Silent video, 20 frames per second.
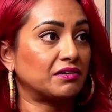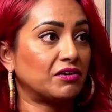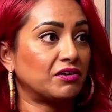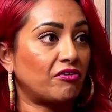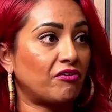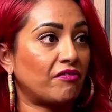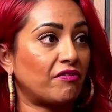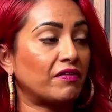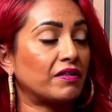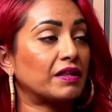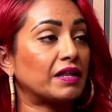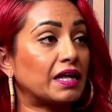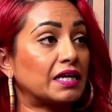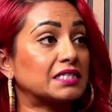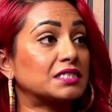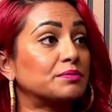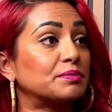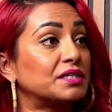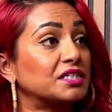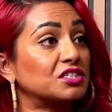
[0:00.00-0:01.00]
Yes,
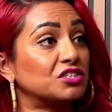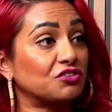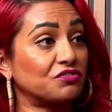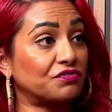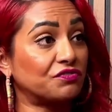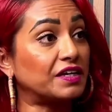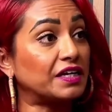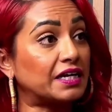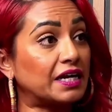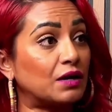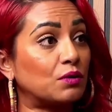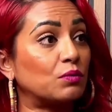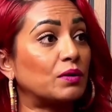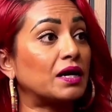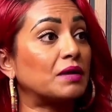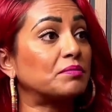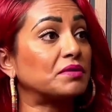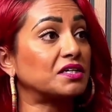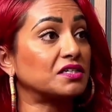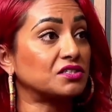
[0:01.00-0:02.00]
because their feet get wet,
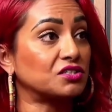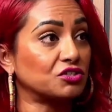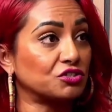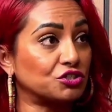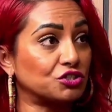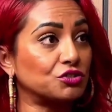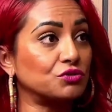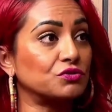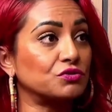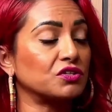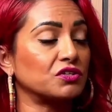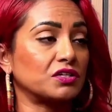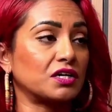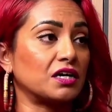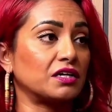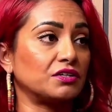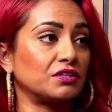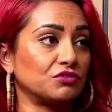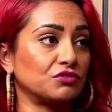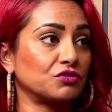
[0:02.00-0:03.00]
because their shoes are not
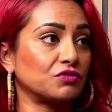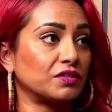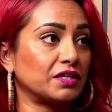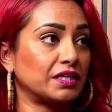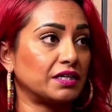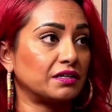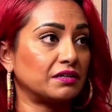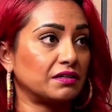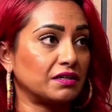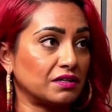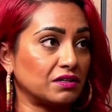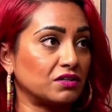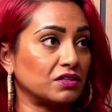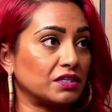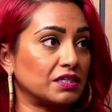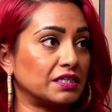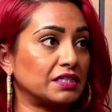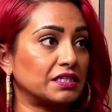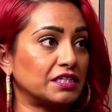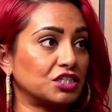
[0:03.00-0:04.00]
usually in good
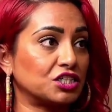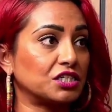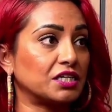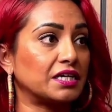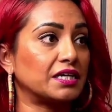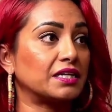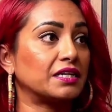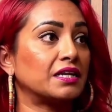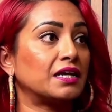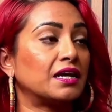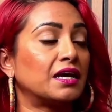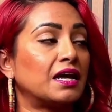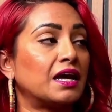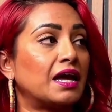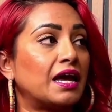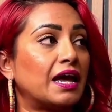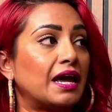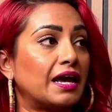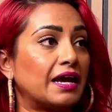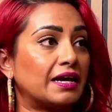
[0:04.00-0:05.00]
condition.
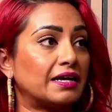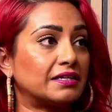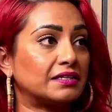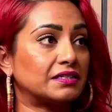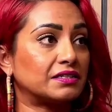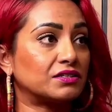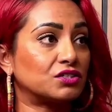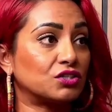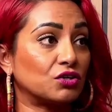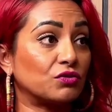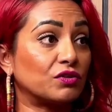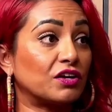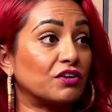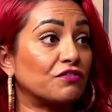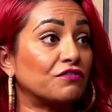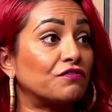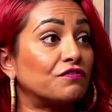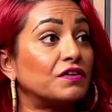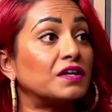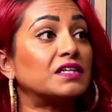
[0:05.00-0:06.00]
And so their
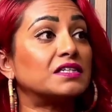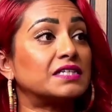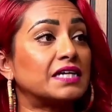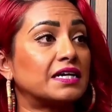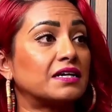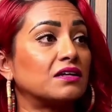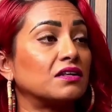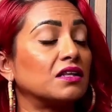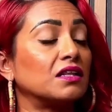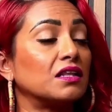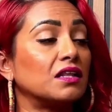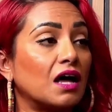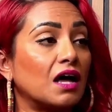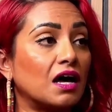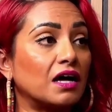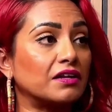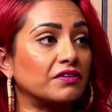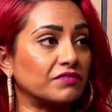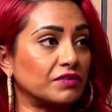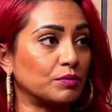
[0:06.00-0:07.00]
feet take a lot
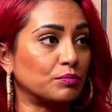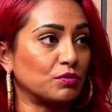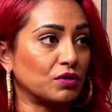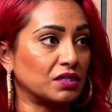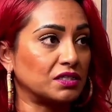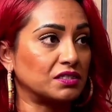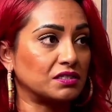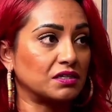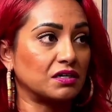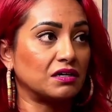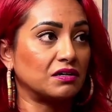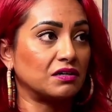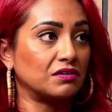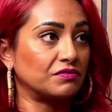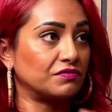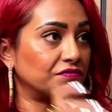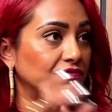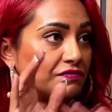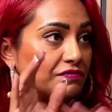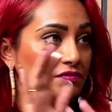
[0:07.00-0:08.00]
of the brunt of
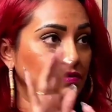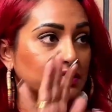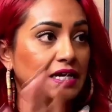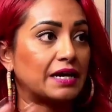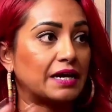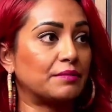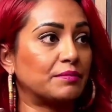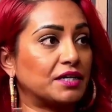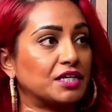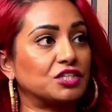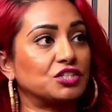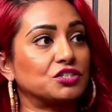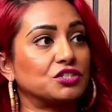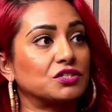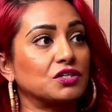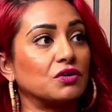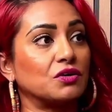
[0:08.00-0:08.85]
damage. So,